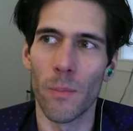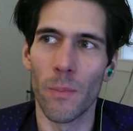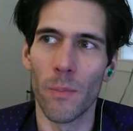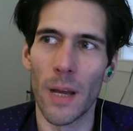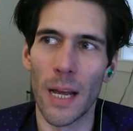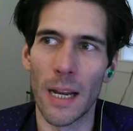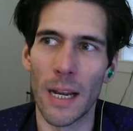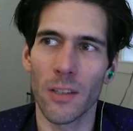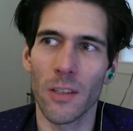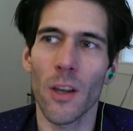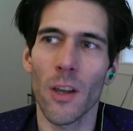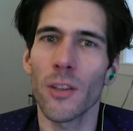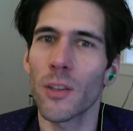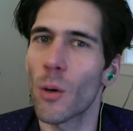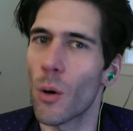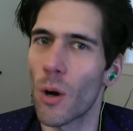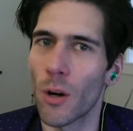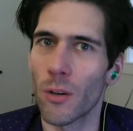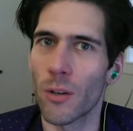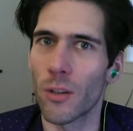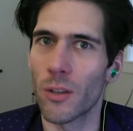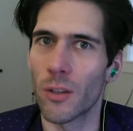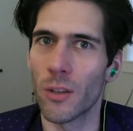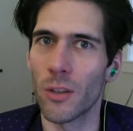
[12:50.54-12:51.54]
And it's also
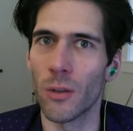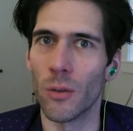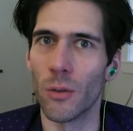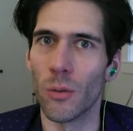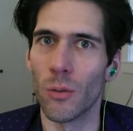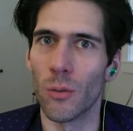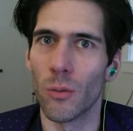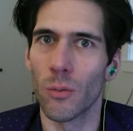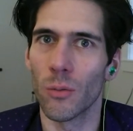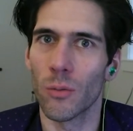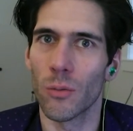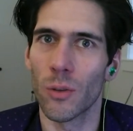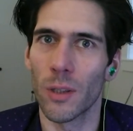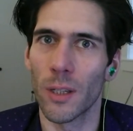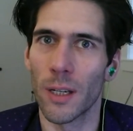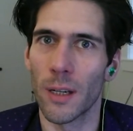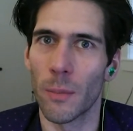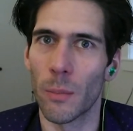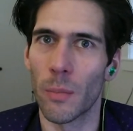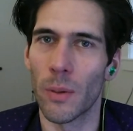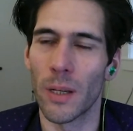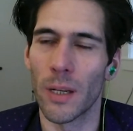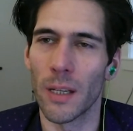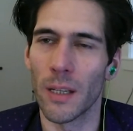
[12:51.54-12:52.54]
hard to do,
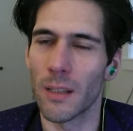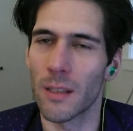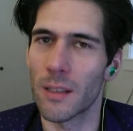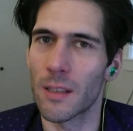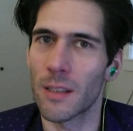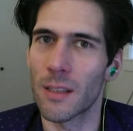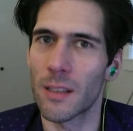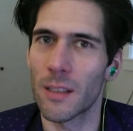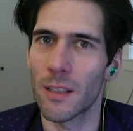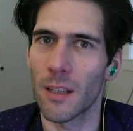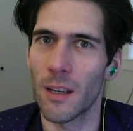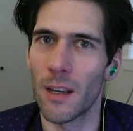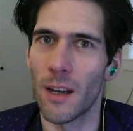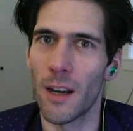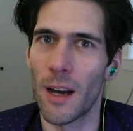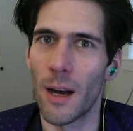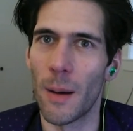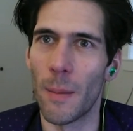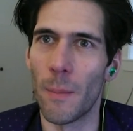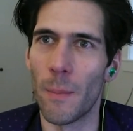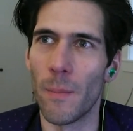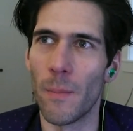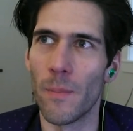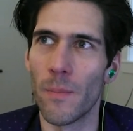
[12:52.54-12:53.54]
but it's
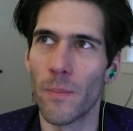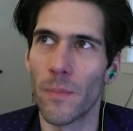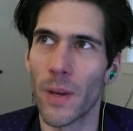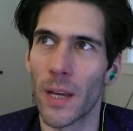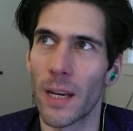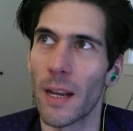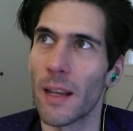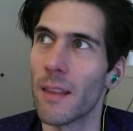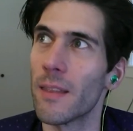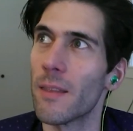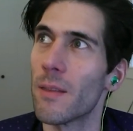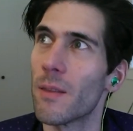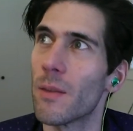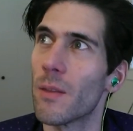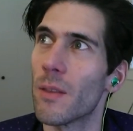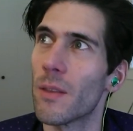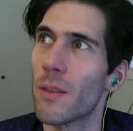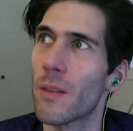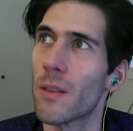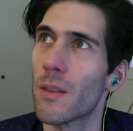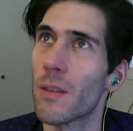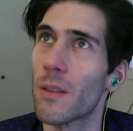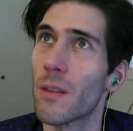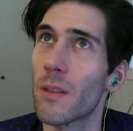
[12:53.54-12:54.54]
and
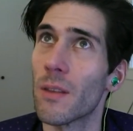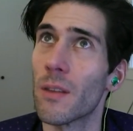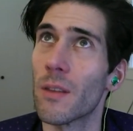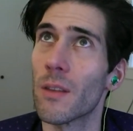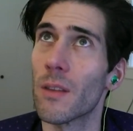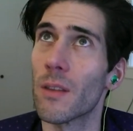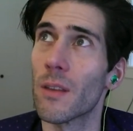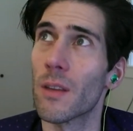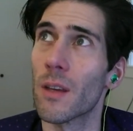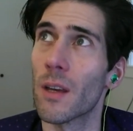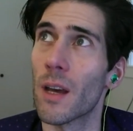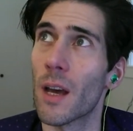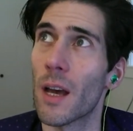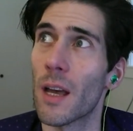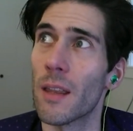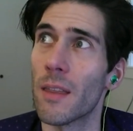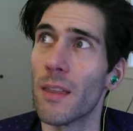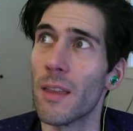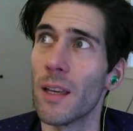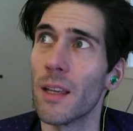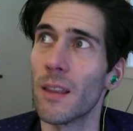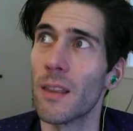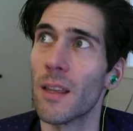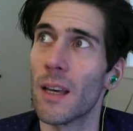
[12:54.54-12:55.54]
I
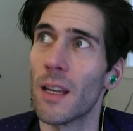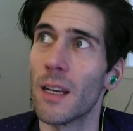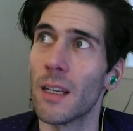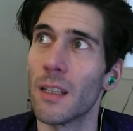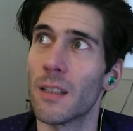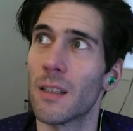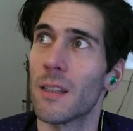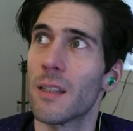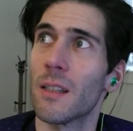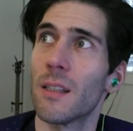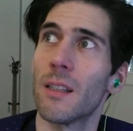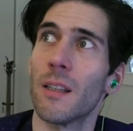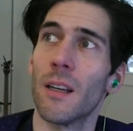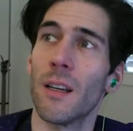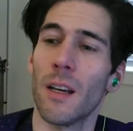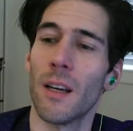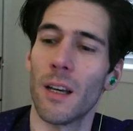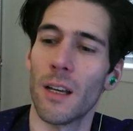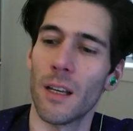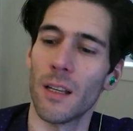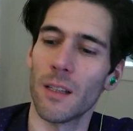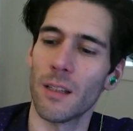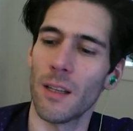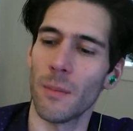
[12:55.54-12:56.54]
think that it's
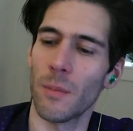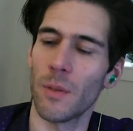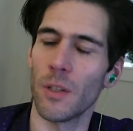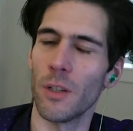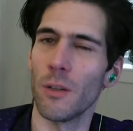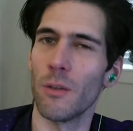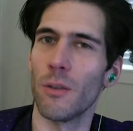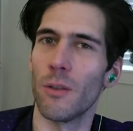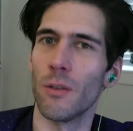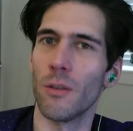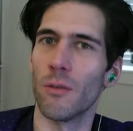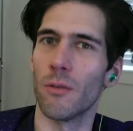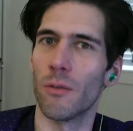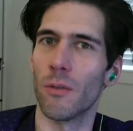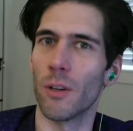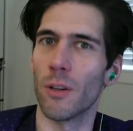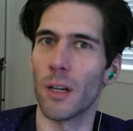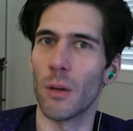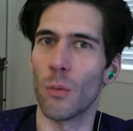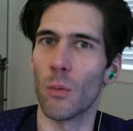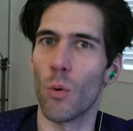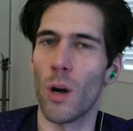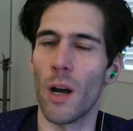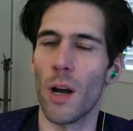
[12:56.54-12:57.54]
something you do
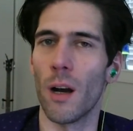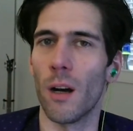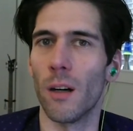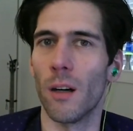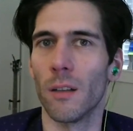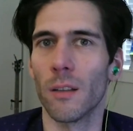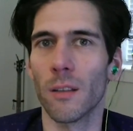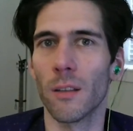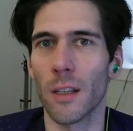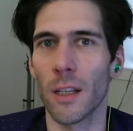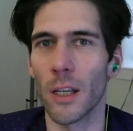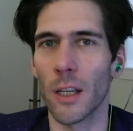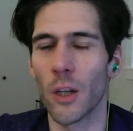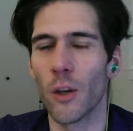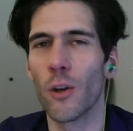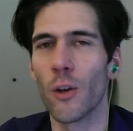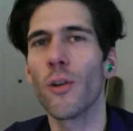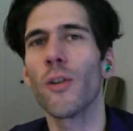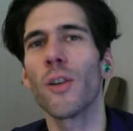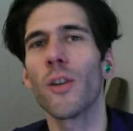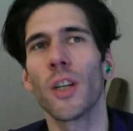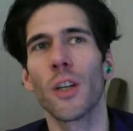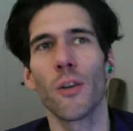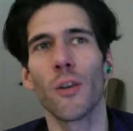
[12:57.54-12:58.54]
very well.
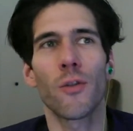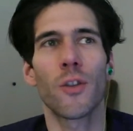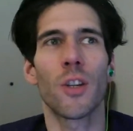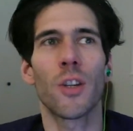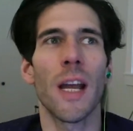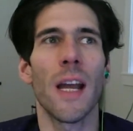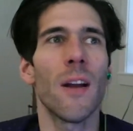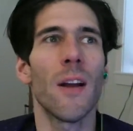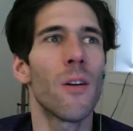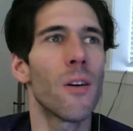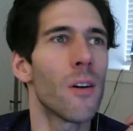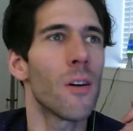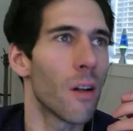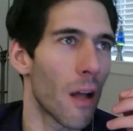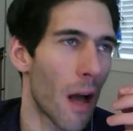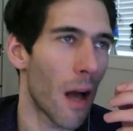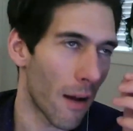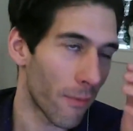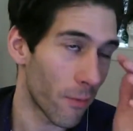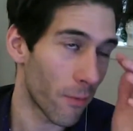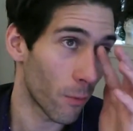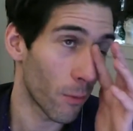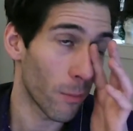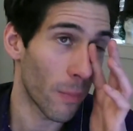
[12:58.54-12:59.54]
Your channel
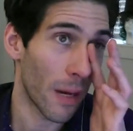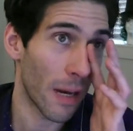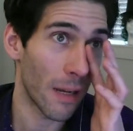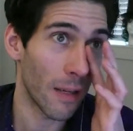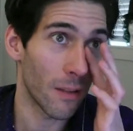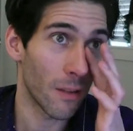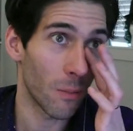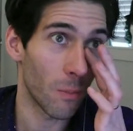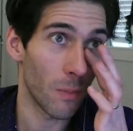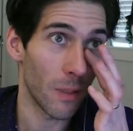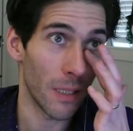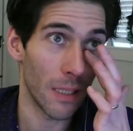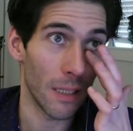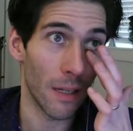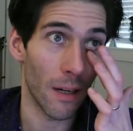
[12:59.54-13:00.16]
often reminds me